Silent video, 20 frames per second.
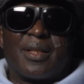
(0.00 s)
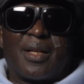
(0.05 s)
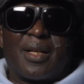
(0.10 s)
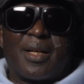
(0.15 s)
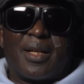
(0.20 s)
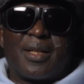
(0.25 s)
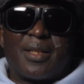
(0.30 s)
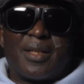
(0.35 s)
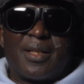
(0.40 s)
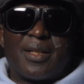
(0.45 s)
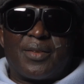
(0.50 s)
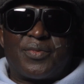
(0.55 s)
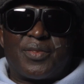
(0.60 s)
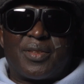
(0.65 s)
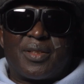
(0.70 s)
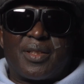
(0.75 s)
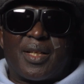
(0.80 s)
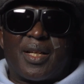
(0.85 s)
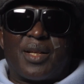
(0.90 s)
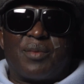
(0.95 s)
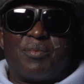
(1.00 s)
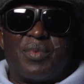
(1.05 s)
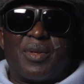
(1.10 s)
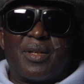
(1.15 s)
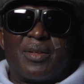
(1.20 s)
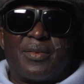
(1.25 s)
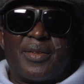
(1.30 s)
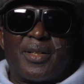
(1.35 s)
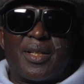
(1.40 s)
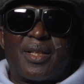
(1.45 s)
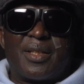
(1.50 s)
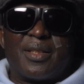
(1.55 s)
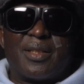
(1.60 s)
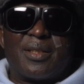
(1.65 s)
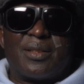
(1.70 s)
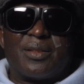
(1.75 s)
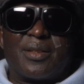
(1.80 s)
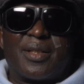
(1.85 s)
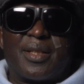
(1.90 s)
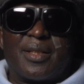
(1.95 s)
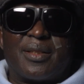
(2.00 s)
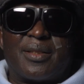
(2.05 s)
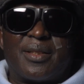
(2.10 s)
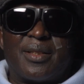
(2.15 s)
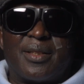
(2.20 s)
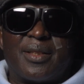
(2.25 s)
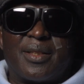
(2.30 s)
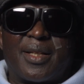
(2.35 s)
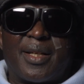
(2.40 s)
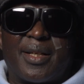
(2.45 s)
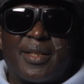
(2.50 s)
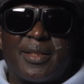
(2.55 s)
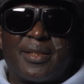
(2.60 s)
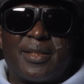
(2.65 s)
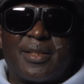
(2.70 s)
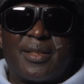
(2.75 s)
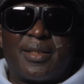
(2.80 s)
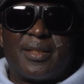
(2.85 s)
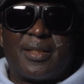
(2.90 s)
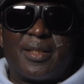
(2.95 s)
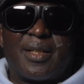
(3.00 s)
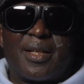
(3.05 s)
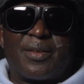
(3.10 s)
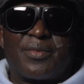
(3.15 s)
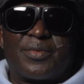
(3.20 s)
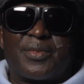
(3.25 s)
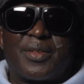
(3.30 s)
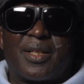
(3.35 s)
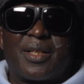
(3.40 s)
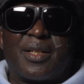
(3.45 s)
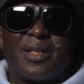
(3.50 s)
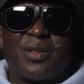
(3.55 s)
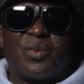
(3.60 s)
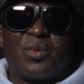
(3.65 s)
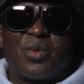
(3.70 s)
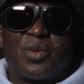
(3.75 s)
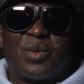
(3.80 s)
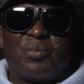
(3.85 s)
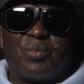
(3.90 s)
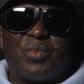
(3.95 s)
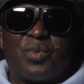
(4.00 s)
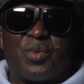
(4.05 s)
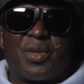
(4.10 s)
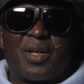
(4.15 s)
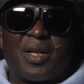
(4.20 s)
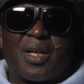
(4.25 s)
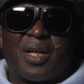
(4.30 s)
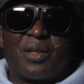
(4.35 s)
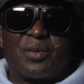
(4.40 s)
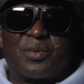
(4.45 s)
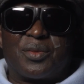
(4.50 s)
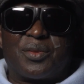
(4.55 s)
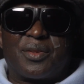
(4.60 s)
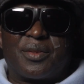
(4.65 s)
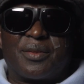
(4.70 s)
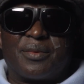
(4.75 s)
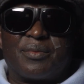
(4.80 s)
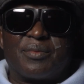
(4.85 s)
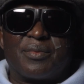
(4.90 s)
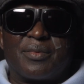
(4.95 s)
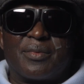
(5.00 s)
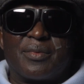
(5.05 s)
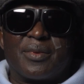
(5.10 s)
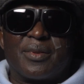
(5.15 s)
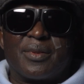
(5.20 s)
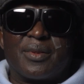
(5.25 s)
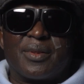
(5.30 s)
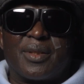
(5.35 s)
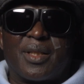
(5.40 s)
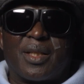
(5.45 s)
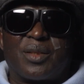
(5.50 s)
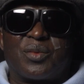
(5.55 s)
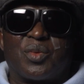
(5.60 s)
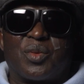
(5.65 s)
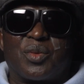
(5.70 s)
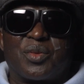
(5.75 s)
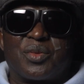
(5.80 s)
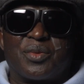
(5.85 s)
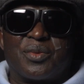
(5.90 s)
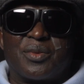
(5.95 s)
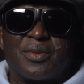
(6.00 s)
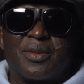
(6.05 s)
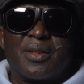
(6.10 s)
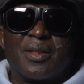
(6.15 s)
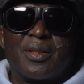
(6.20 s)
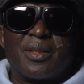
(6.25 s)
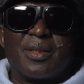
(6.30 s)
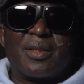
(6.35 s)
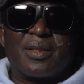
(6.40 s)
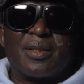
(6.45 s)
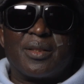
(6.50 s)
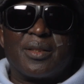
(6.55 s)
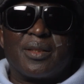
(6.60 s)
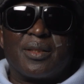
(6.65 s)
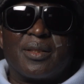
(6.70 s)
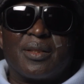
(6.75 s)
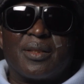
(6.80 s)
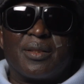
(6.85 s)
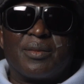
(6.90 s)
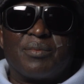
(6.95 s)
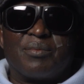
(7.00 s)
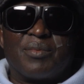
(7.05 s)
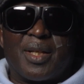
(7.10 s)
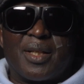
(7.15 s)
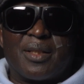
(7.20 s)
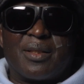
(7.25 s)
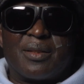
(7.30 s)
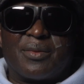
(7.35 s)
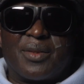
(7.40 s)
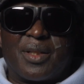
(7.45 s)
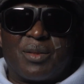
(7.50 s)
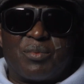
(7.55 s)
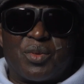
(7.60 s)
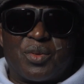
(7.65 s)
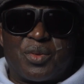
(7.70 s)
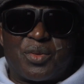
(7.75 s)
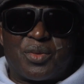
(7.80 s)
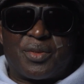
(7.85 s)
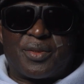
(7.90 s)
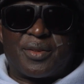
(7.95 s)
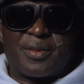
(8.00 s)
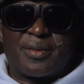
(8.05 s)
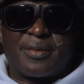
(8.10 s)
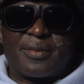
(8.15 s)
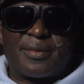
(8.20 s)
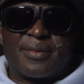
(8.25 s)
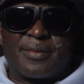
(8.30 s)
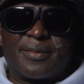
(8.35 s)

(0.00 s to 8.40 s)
I left Liberia in 1990 after a war broke out that was by the rebels.